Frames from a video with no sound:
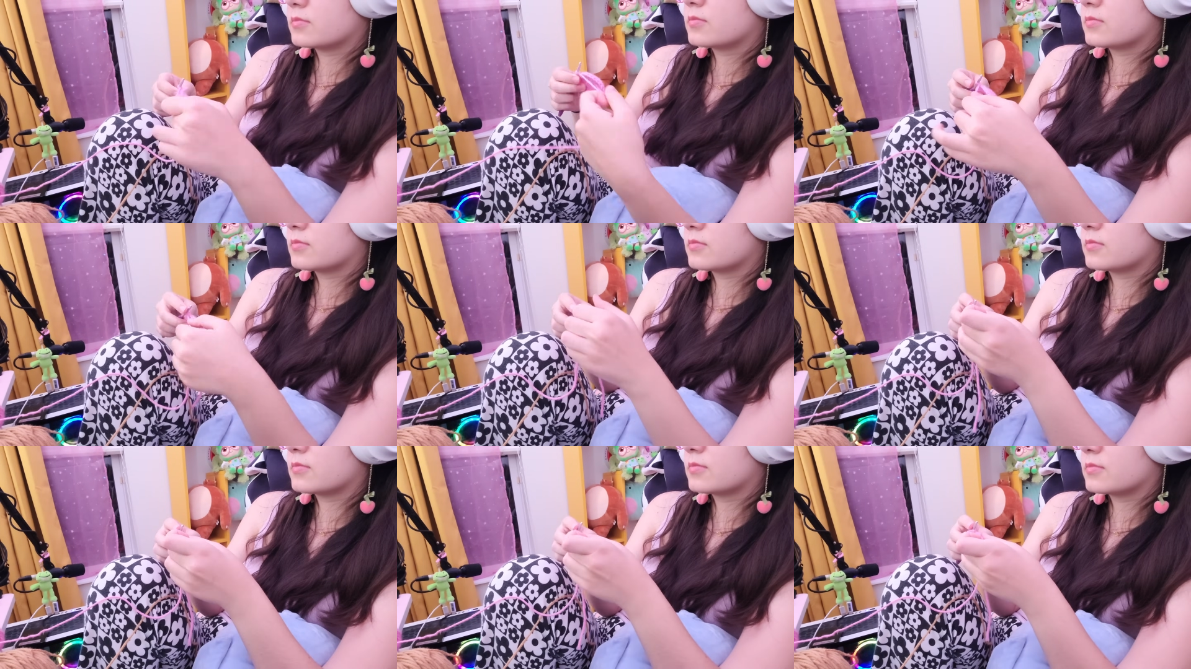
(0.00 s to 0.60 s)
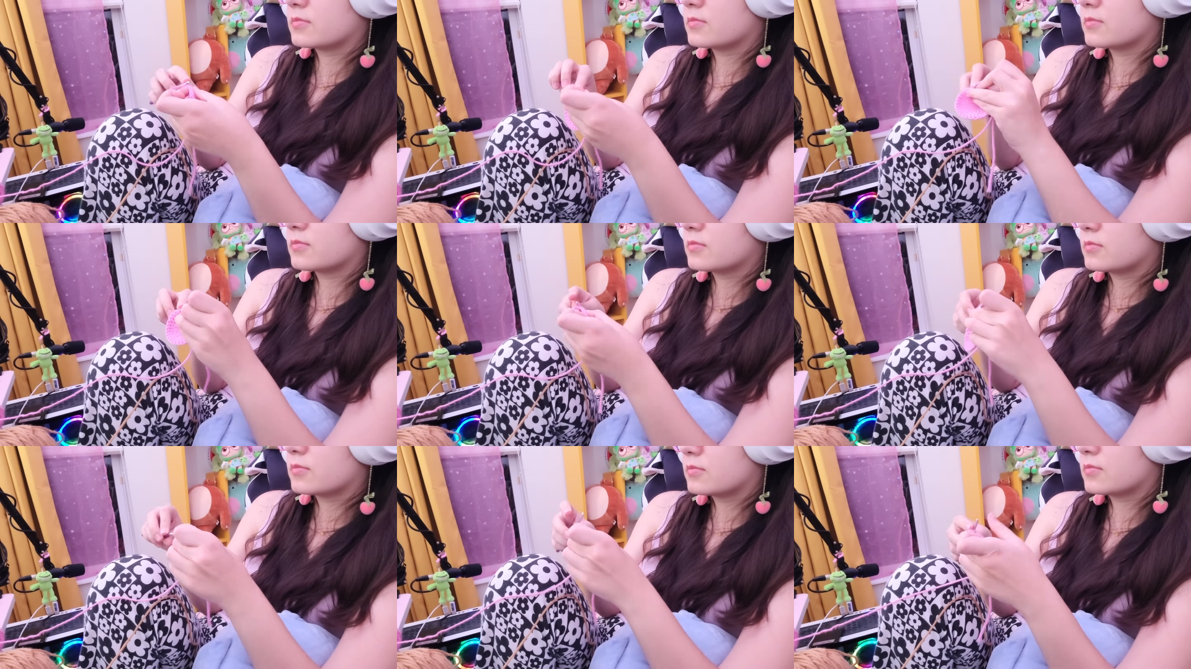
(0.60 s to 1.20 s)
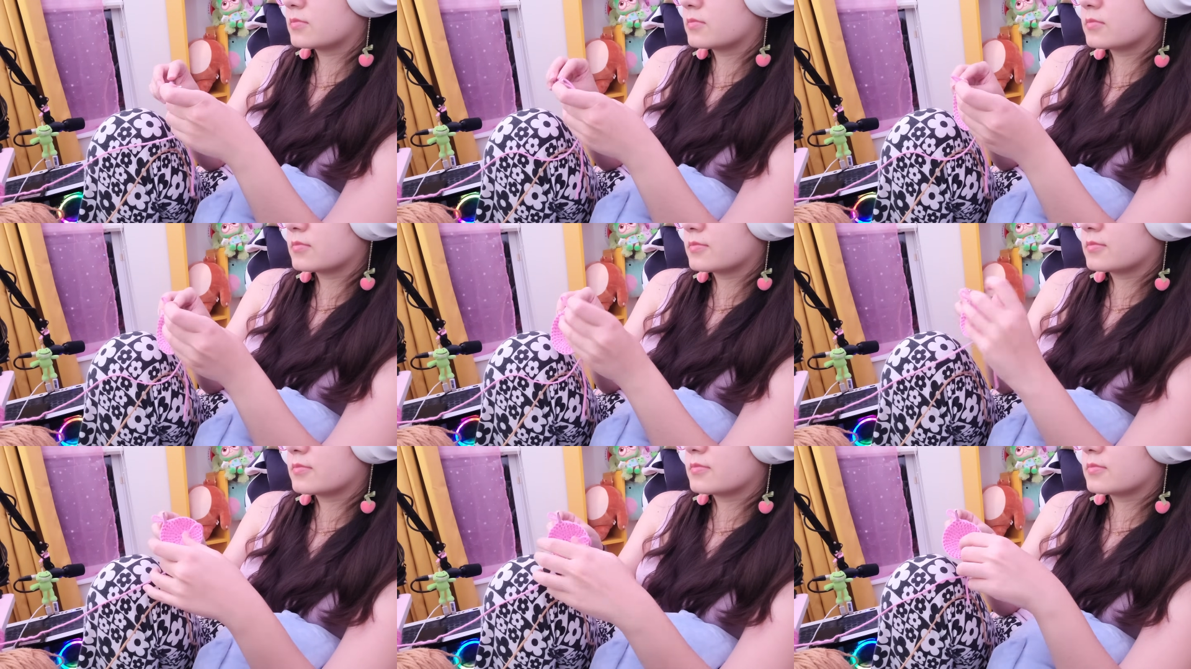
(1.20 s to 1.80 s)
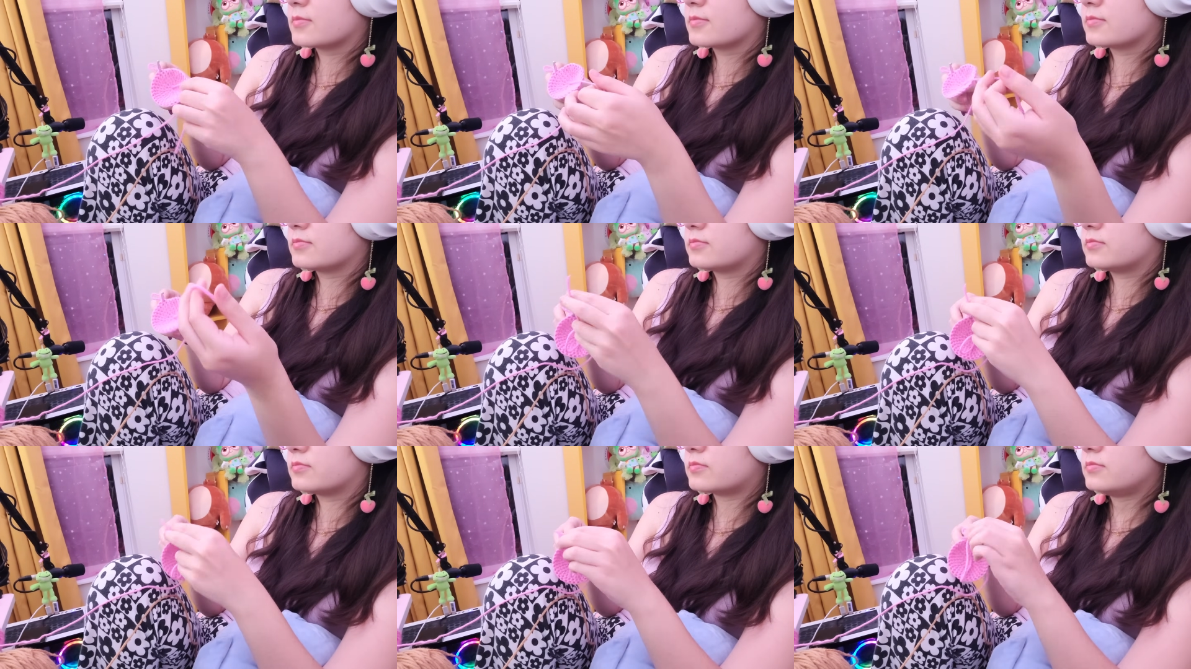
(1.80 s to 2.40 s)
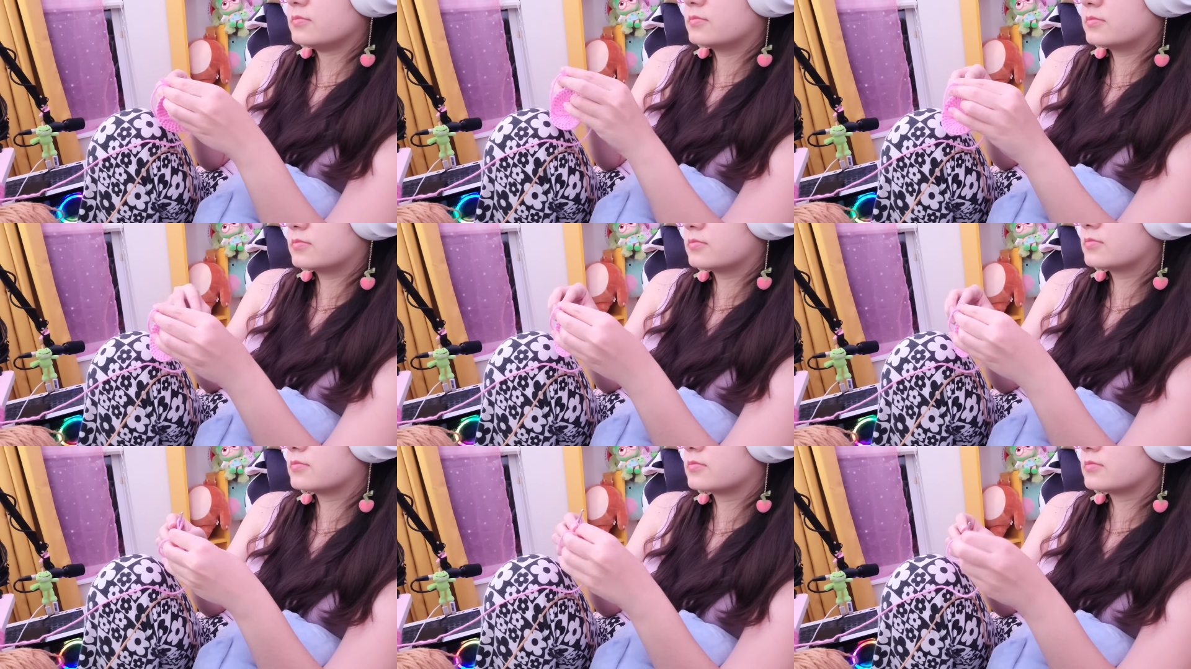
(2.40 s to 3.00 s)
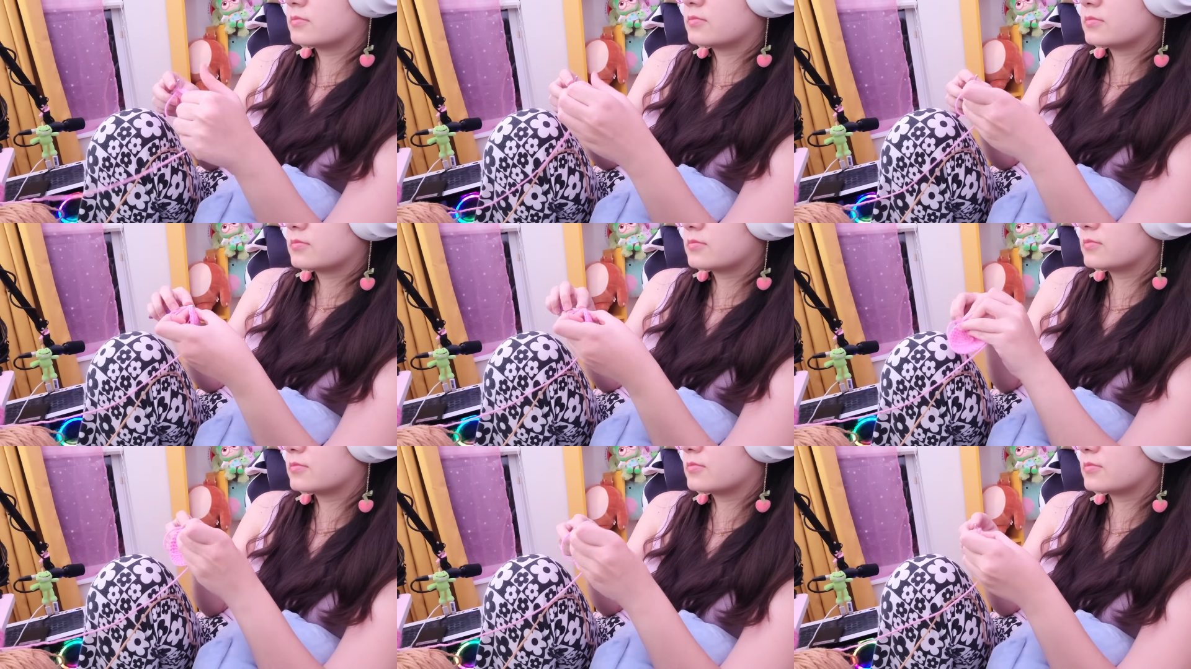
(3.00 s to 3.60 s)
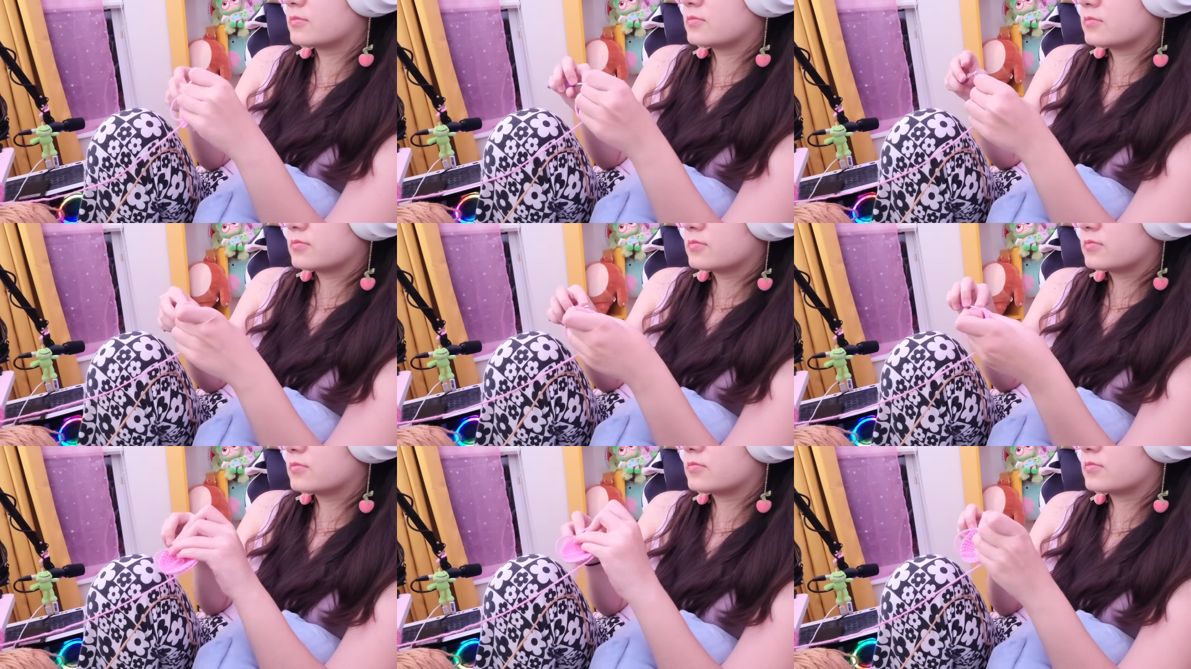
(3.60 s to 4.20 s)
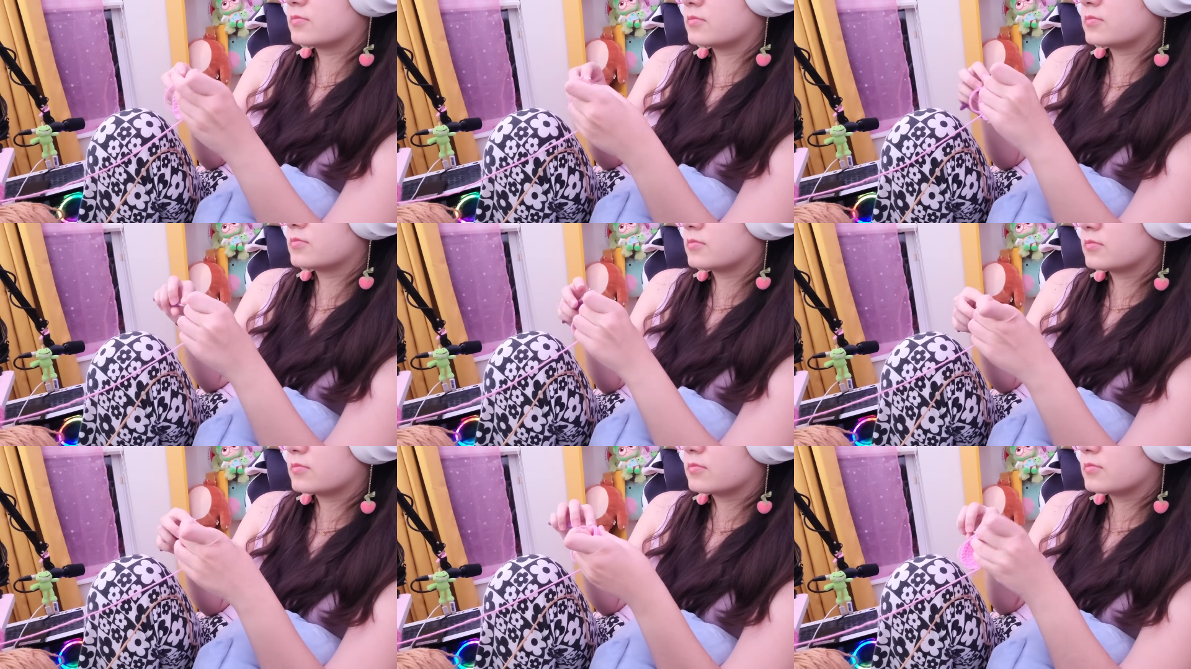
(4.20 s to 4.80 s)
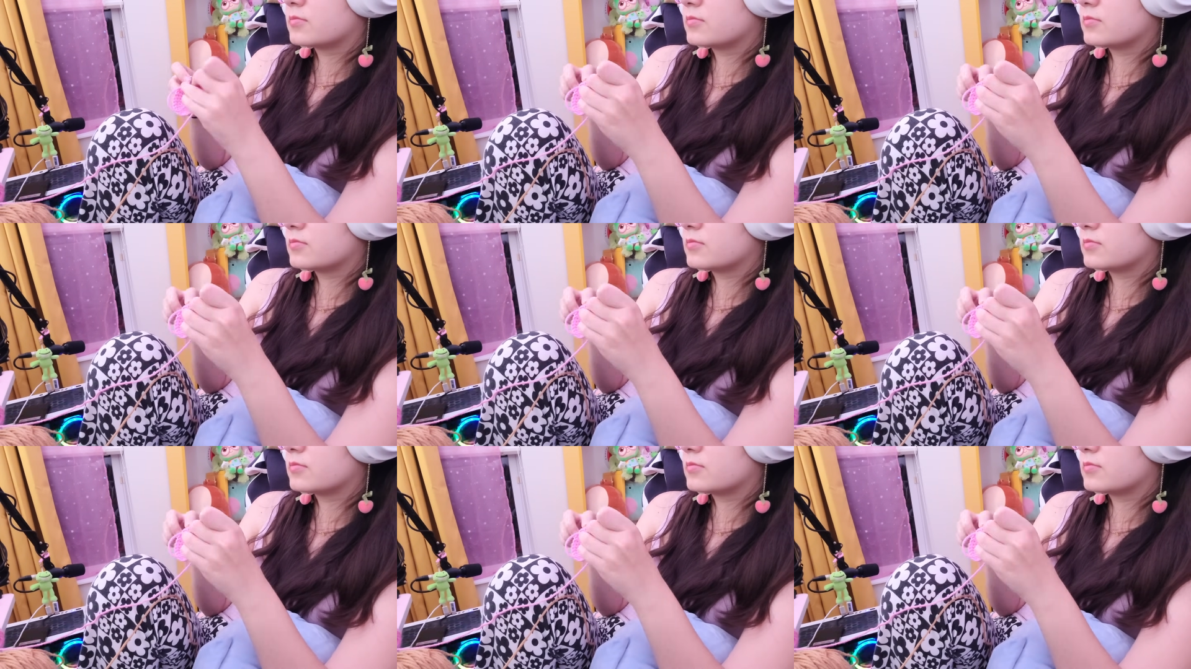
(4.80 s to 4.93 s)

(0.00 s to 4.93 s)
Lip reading: No face is visible, so there are no lips to read.